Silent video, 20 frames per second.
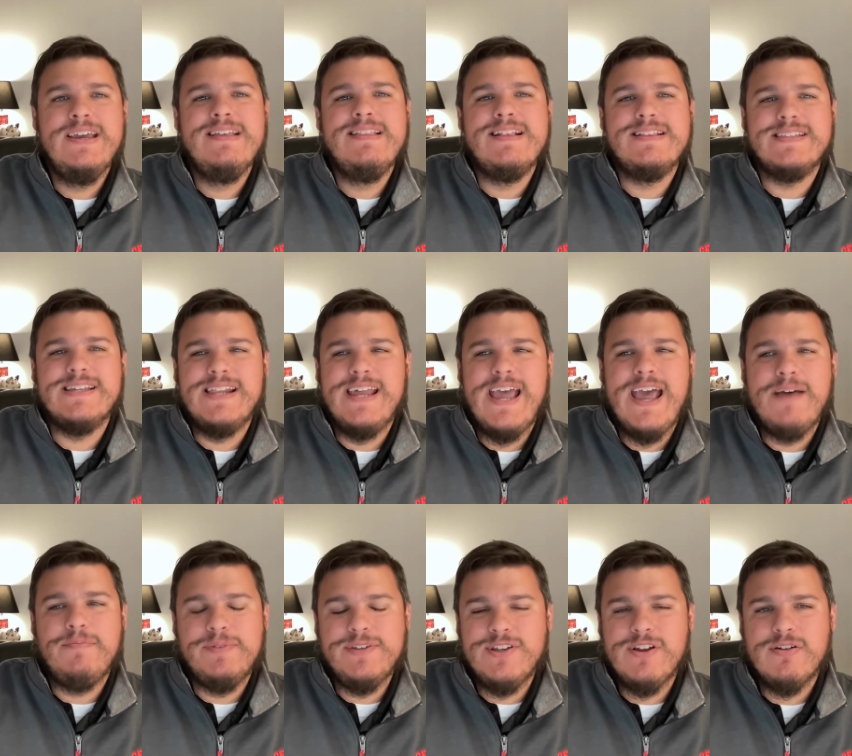that's going to
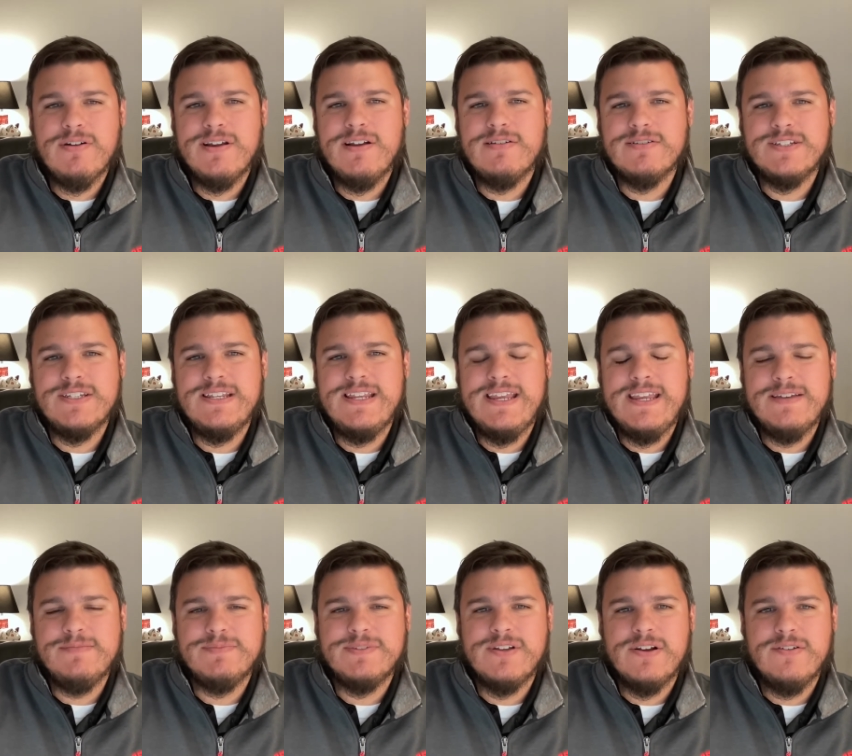happen during our 10
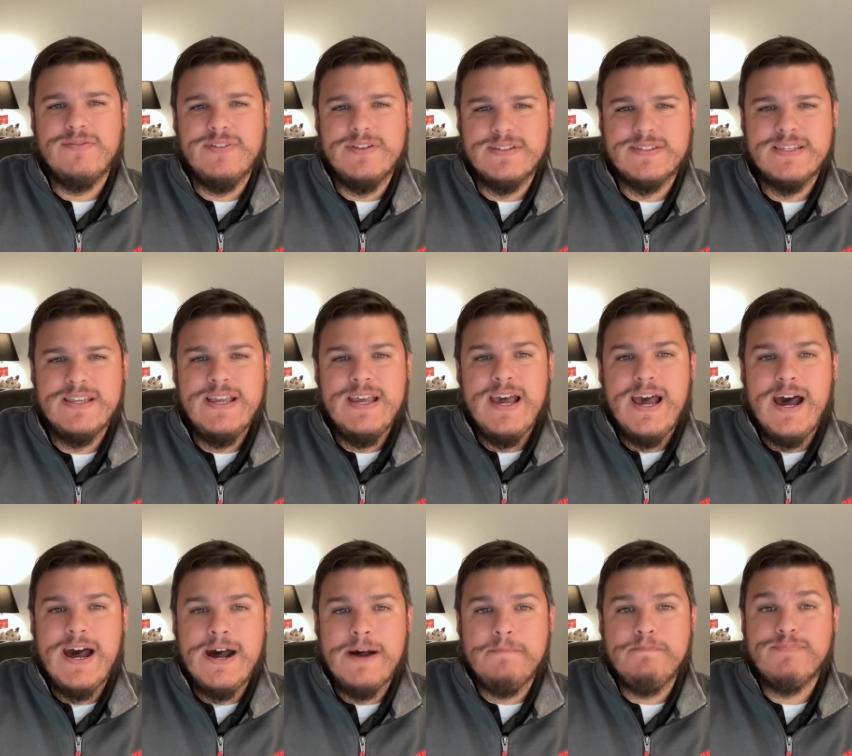a.m. service.
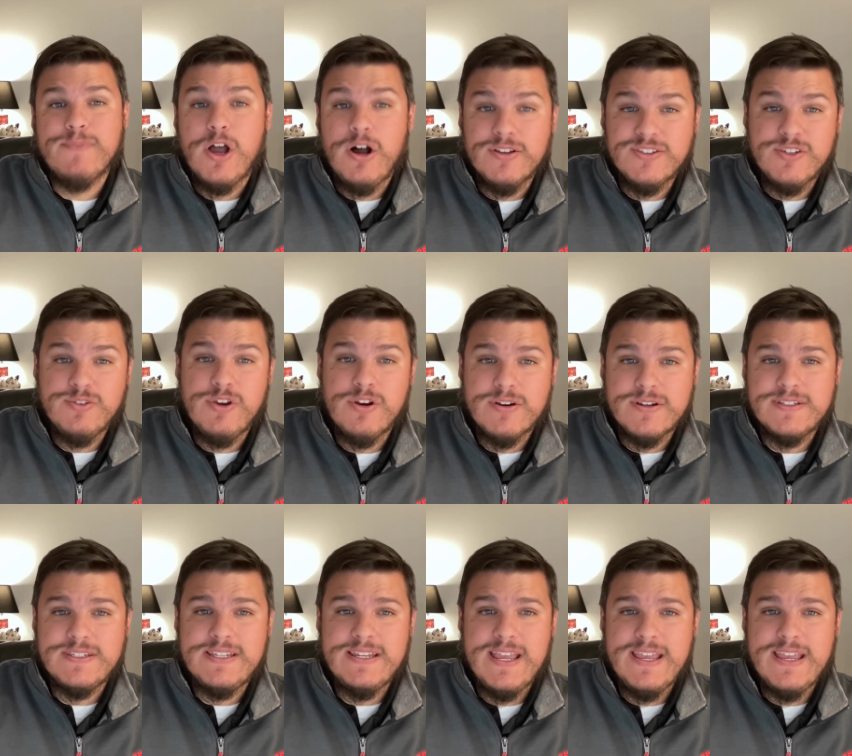Um, also, during 10